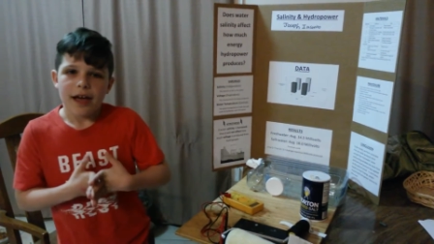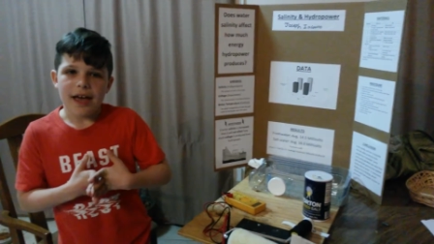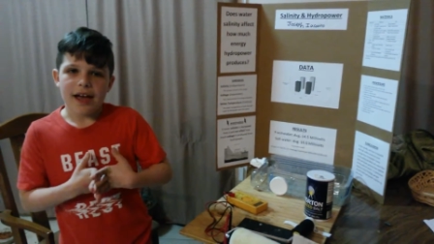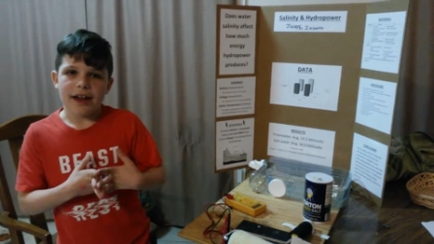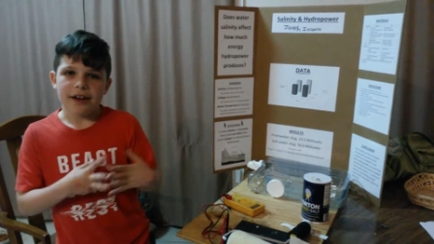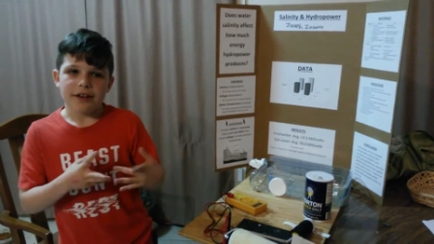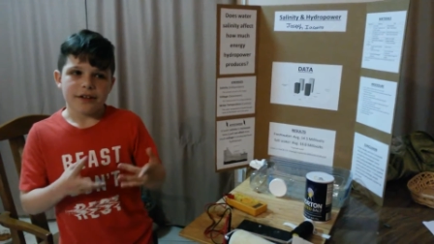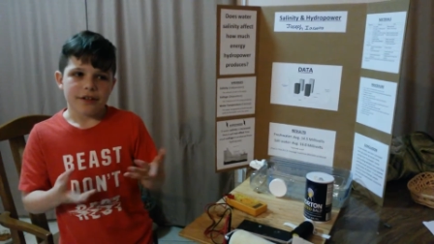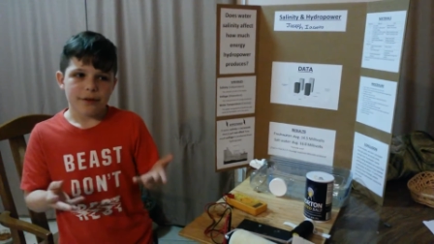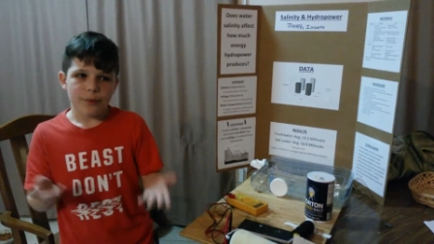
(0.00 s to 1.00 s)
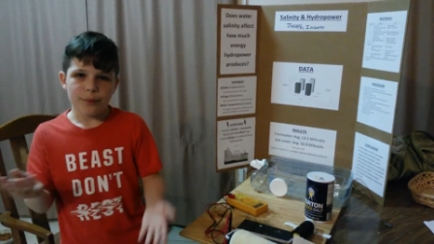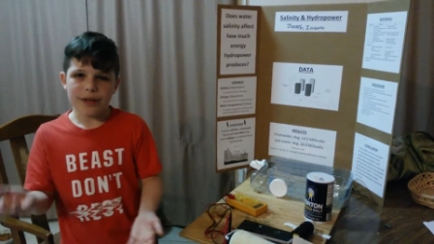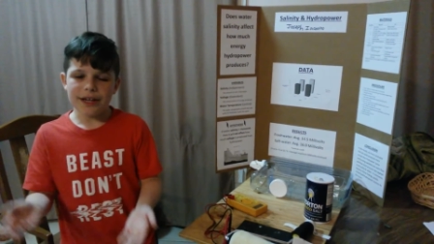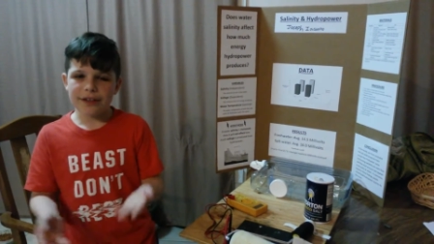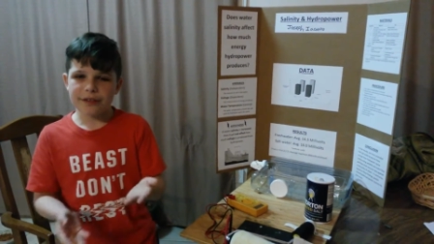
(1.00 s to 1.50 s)
And
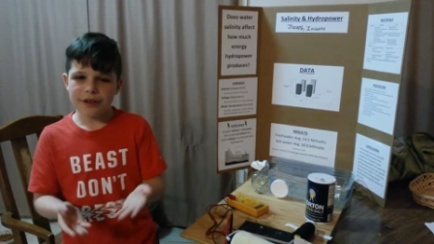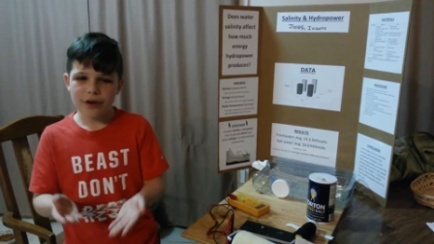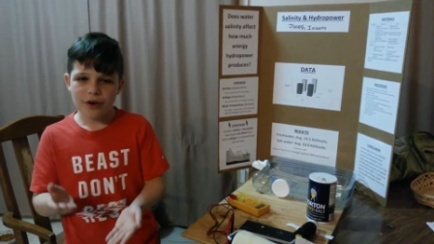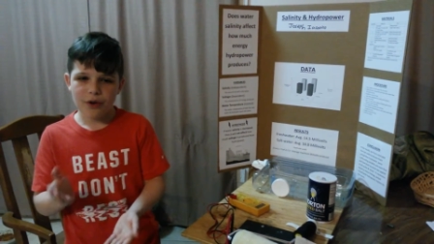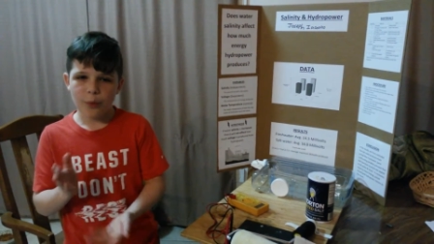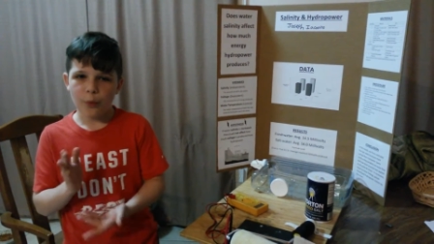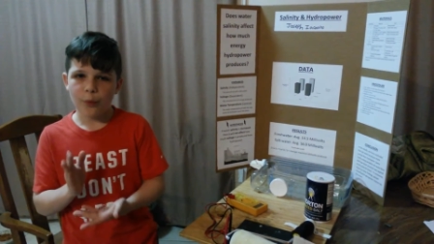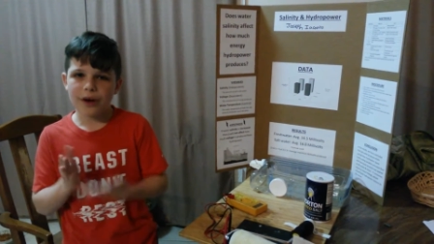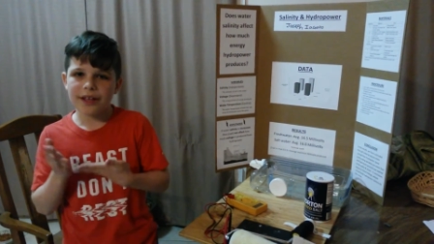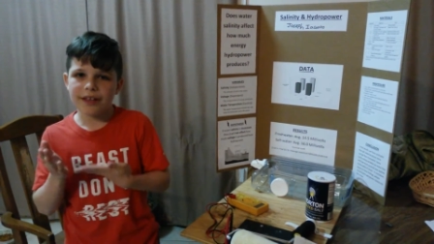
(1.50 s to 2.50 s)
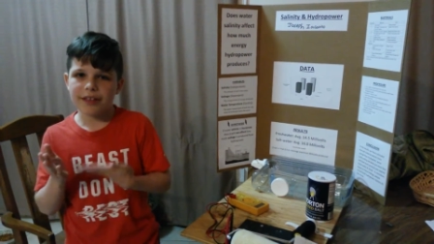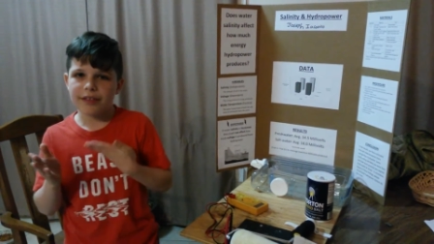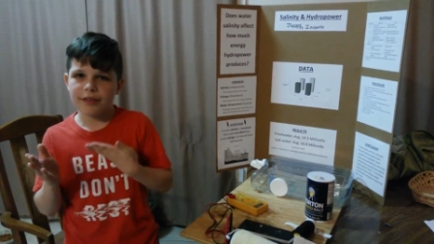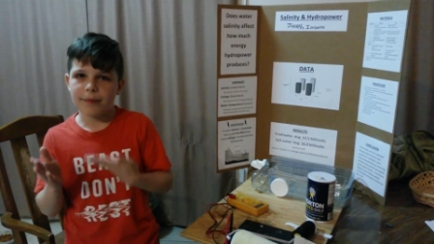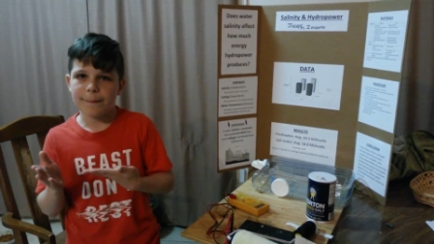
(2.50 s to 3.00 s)
we need to know what
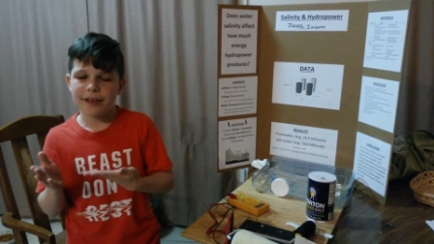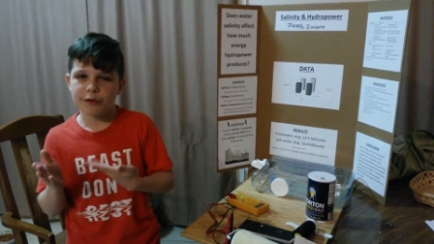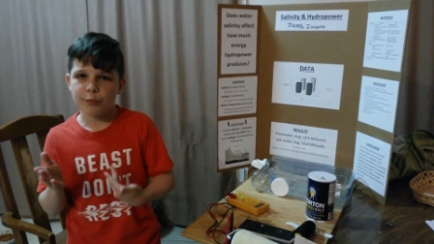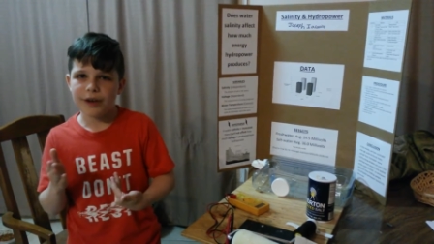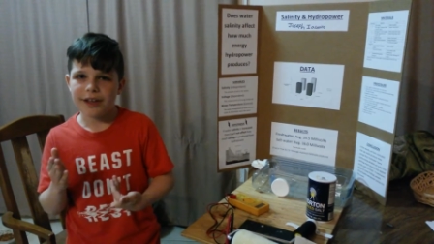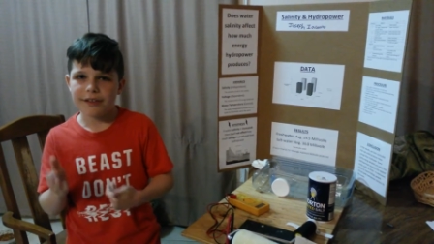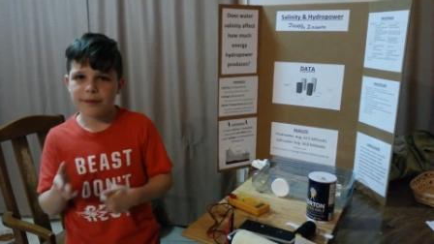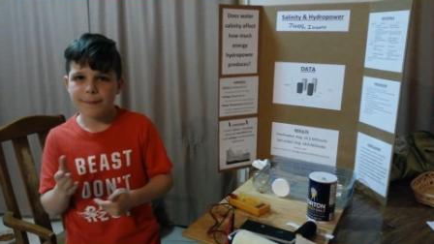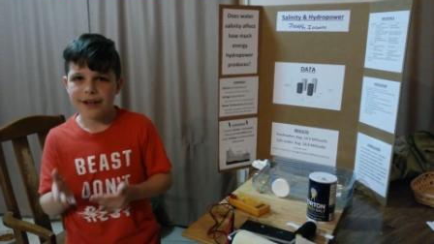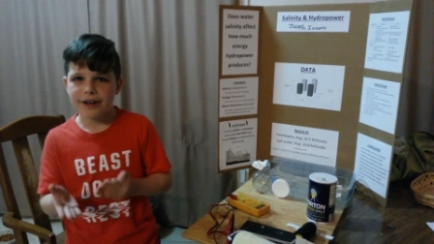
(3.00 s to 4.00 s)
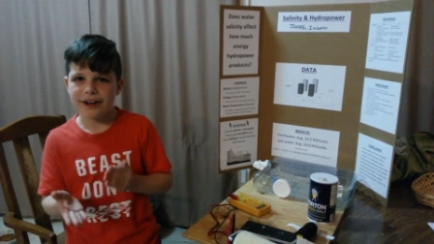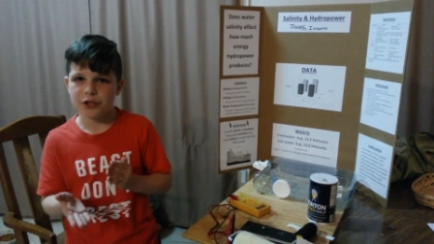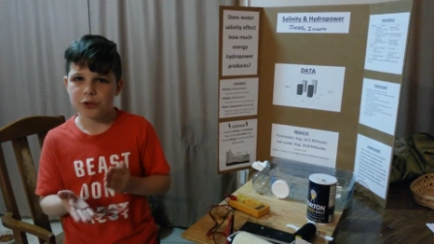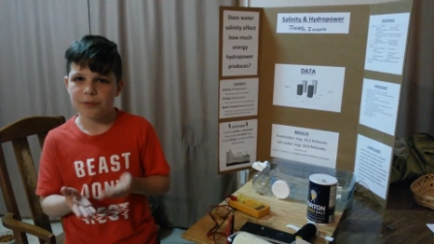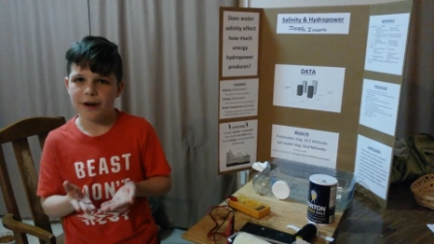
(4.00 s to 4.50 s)
is the best way to make
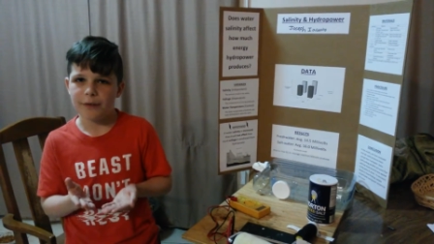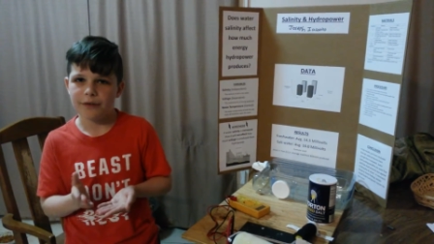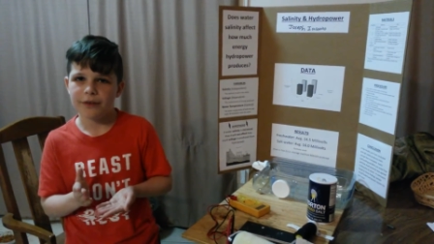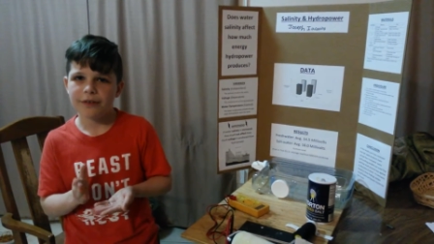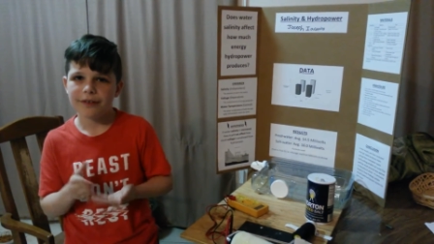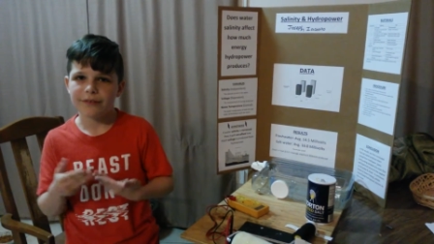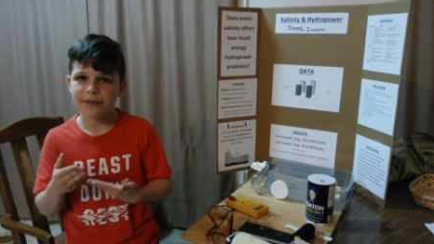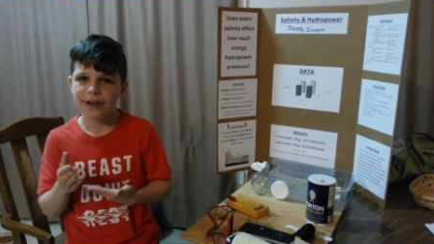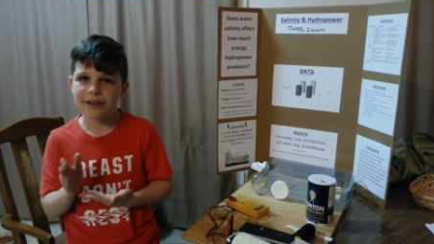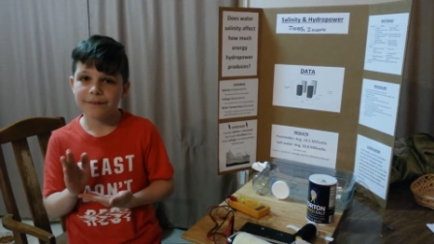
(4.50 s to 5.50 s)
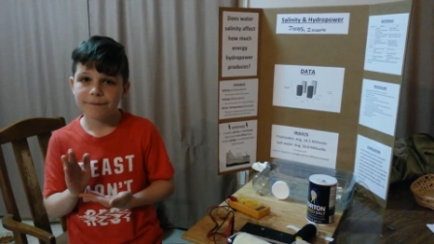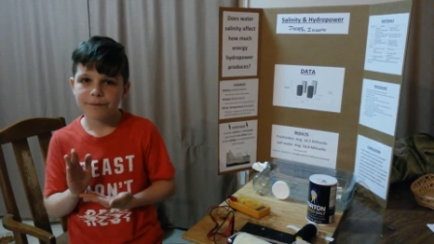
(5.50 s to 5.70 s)
hydropower, right?